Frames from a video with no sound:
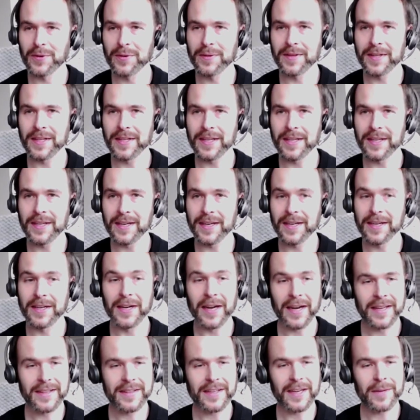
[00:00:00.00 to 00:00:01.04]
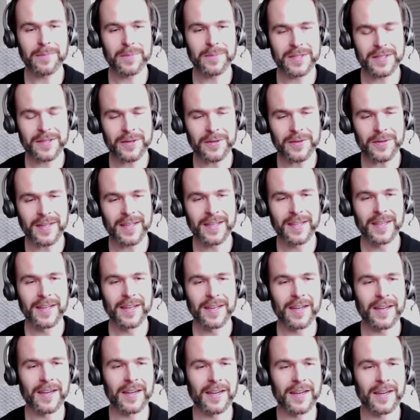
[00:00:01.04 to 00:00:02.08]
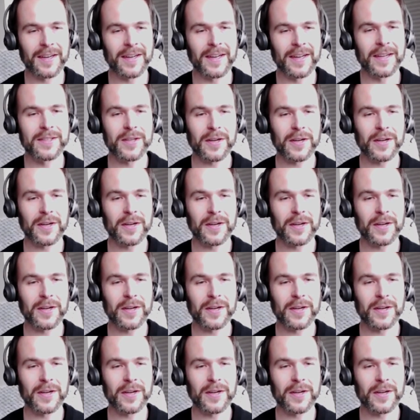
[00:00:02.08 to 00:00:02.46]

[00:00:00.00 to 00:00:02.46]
for the uh, ninth episode, uh,